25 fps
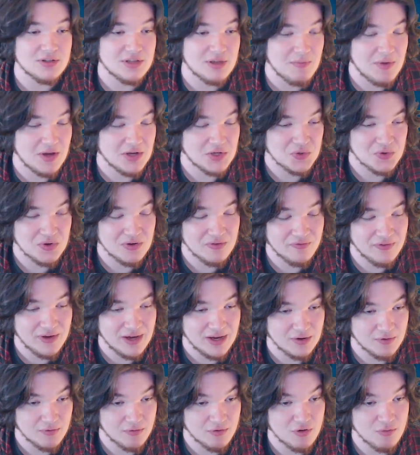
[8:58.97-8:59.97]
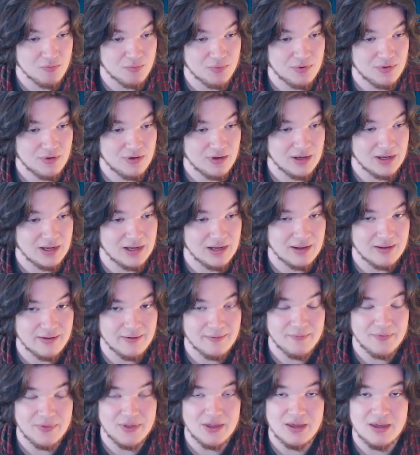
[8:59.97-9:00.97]
is a Metroid fan group.
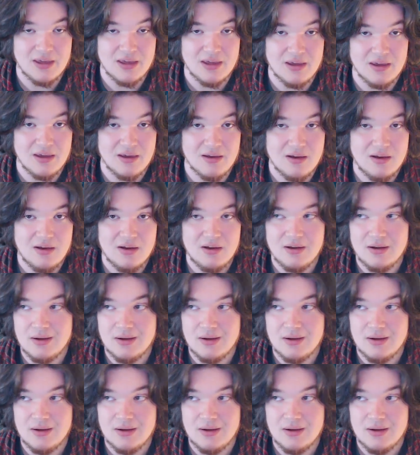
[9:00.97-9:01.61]
The